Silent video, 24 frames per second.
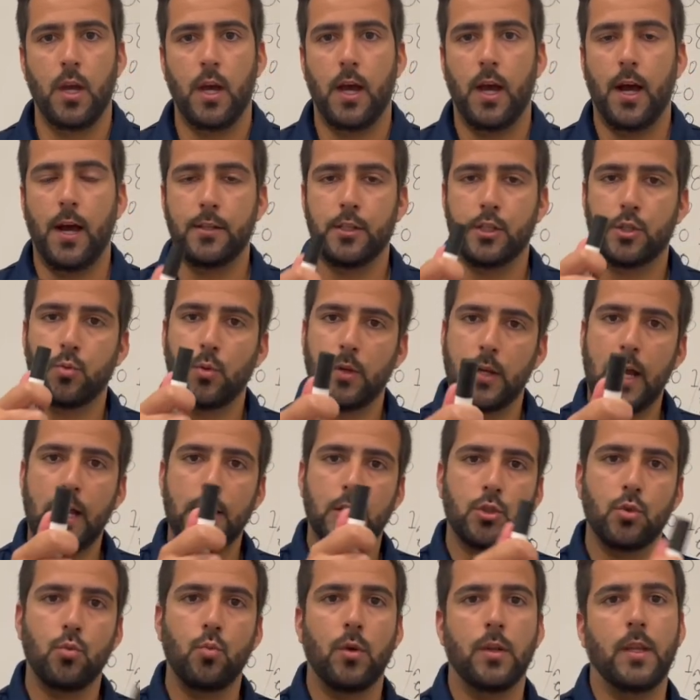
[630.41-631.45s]
I just want to
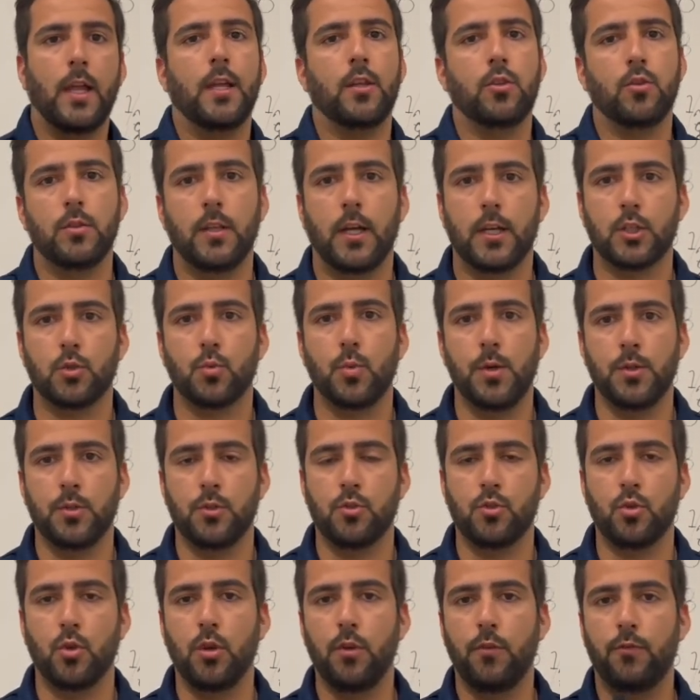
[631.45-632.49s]
ask you one last question.
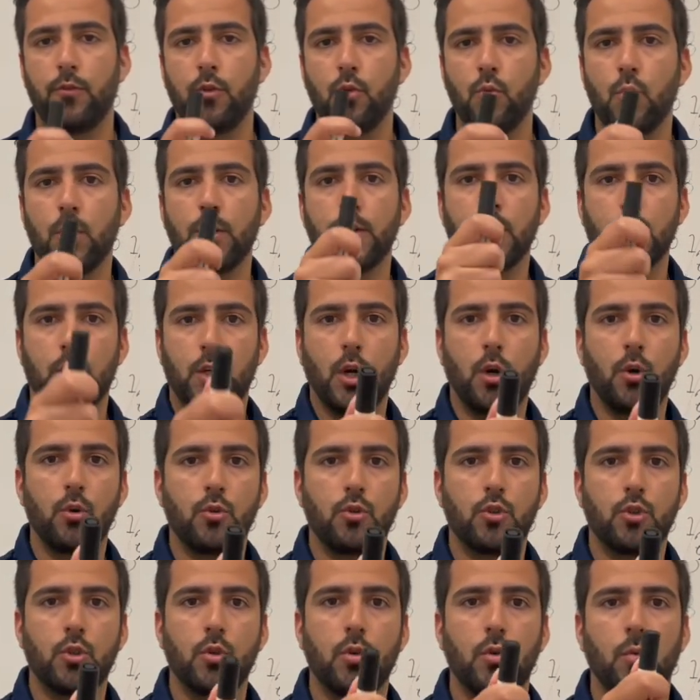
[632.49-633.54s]
So if you were the
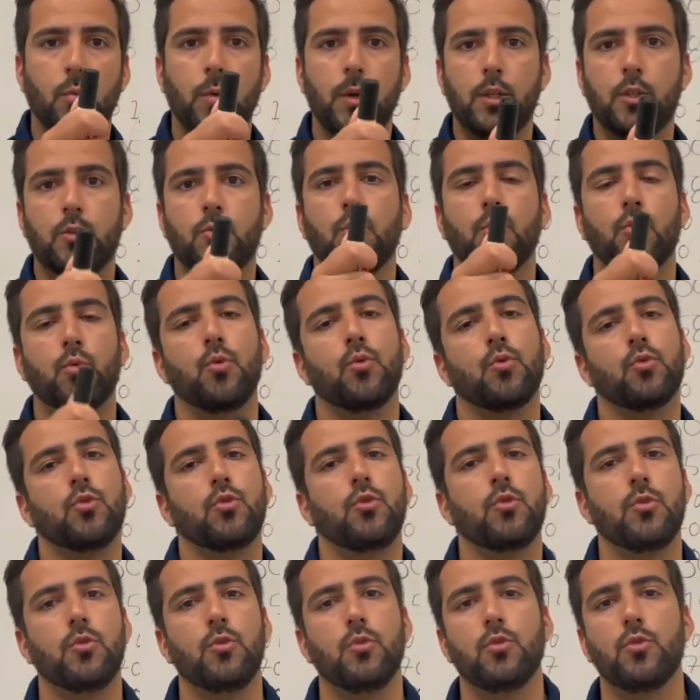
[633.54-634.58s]
coach, which would
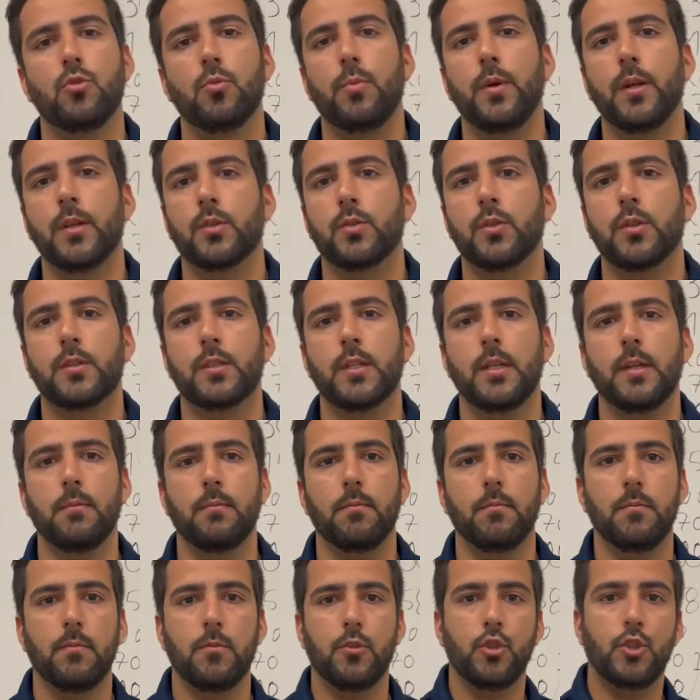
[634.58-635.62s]
you bring to the
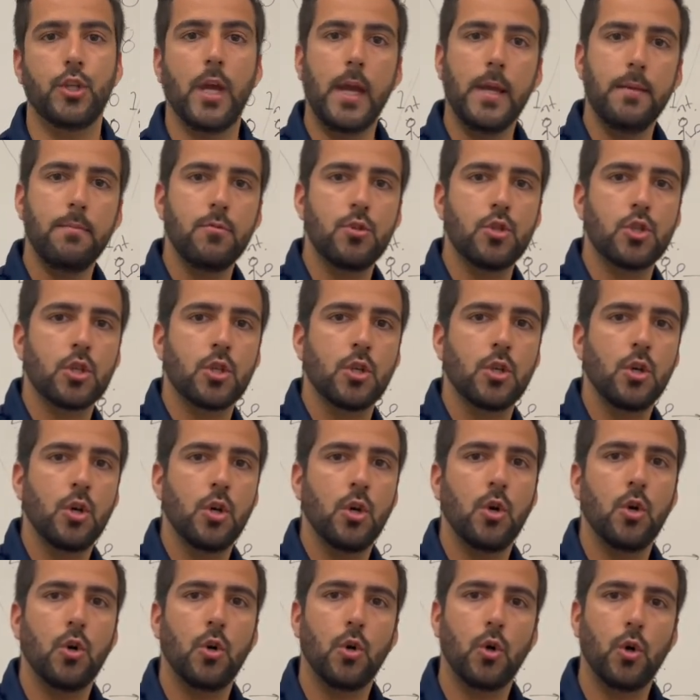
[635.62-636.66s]
team, James
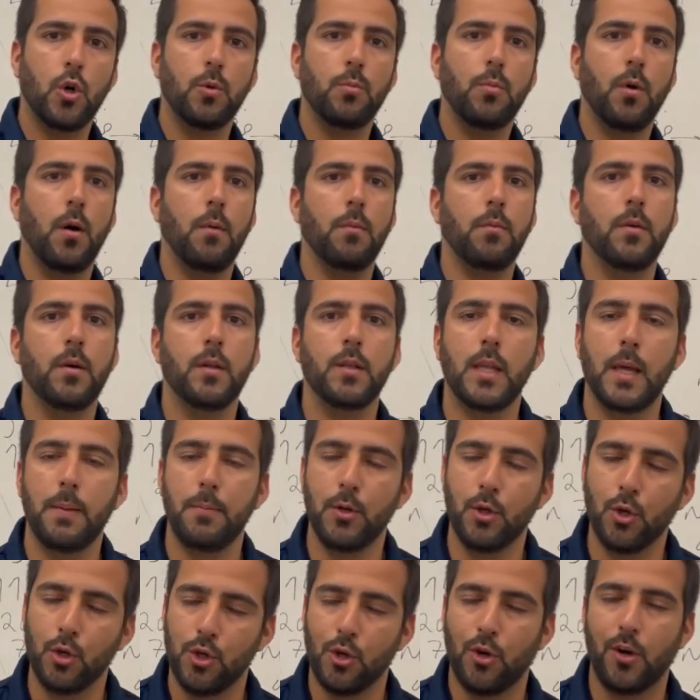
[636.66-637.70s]
or Bob? Let me
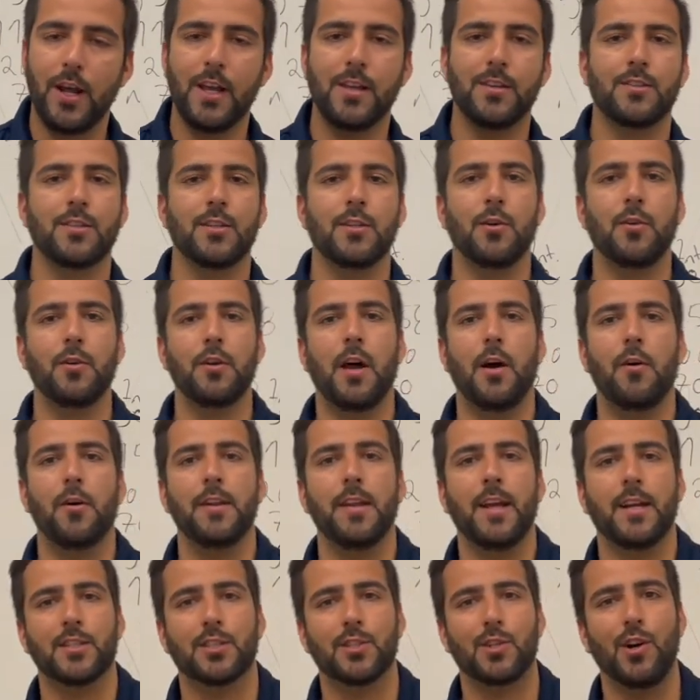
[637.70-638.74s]
know your answer on our
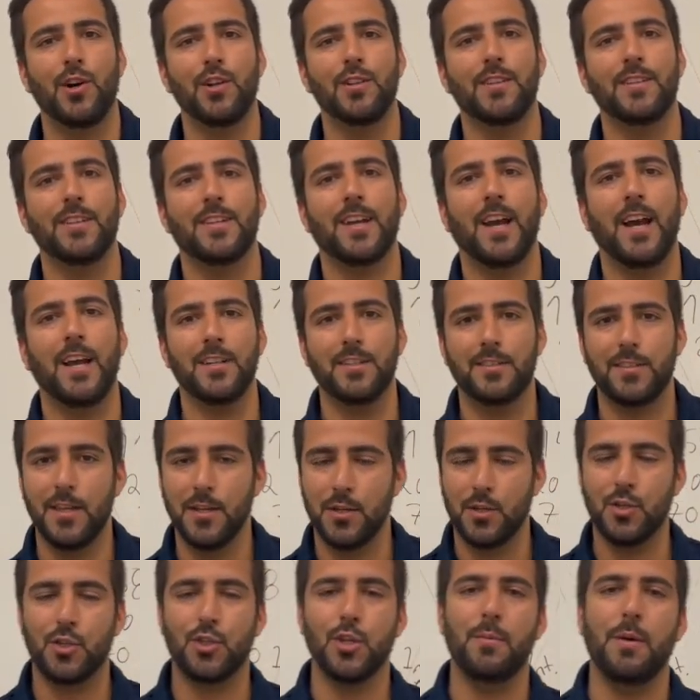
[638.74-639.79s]
next call. Guys, thank
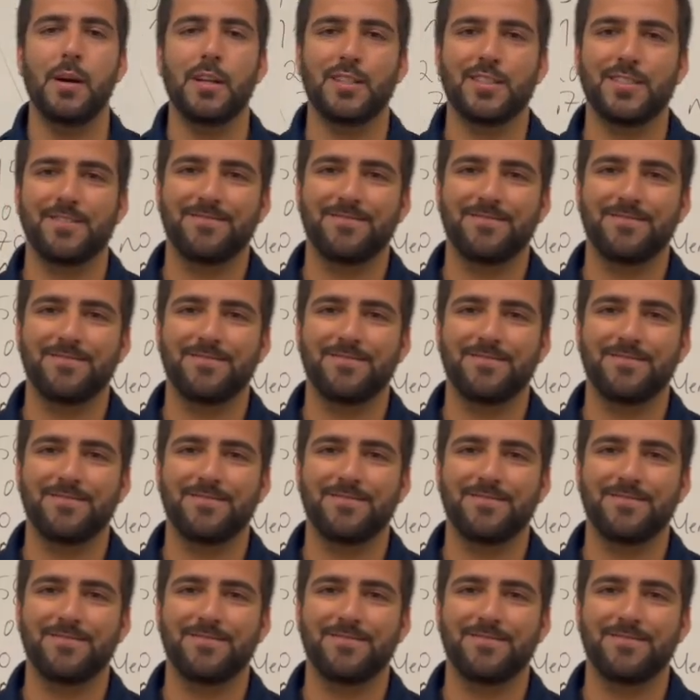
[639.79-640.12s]
you so much.